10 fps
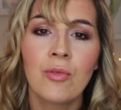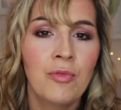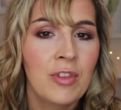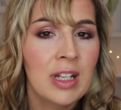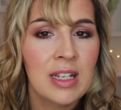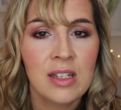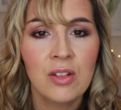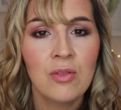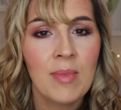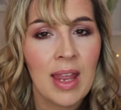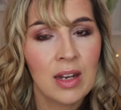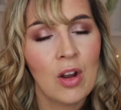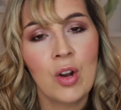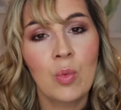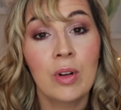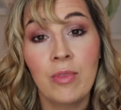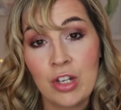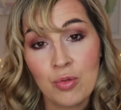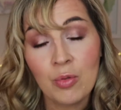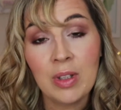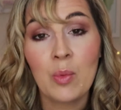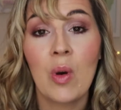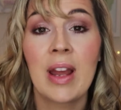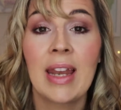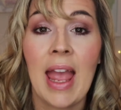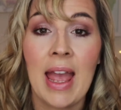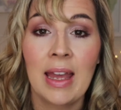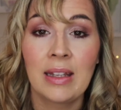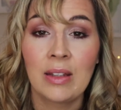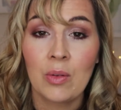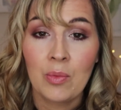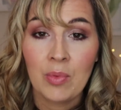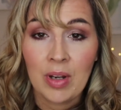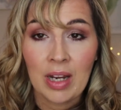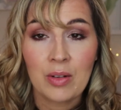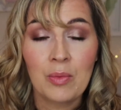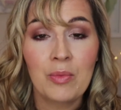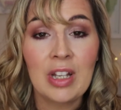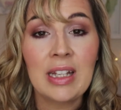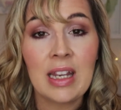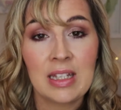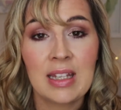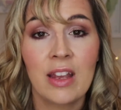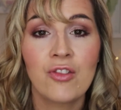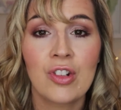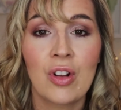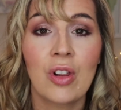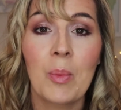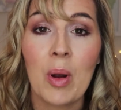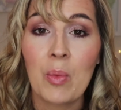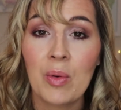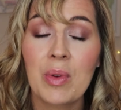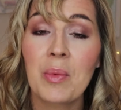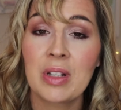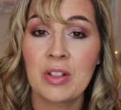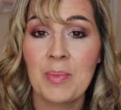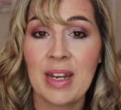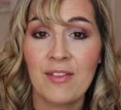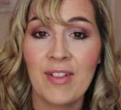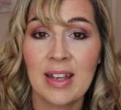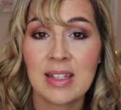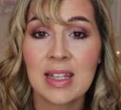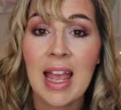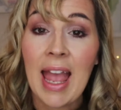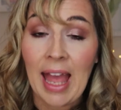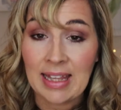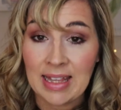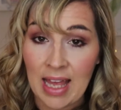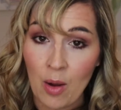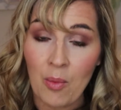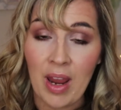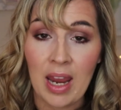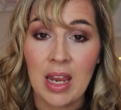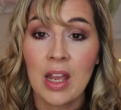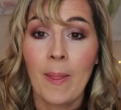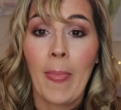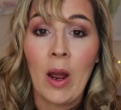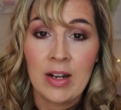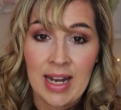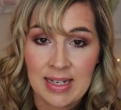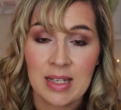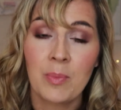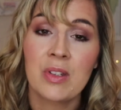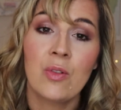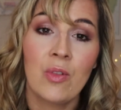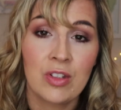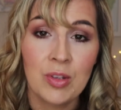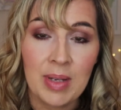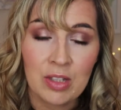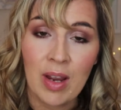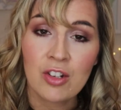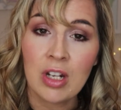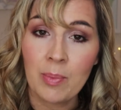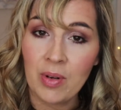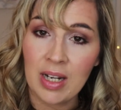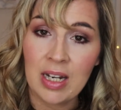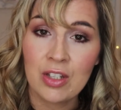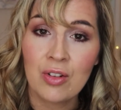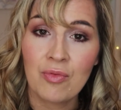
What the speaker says: really zoom in on what we truly want, and we get really intentional about what we want to manifest. And then that way, our next step is going to be to actually put it into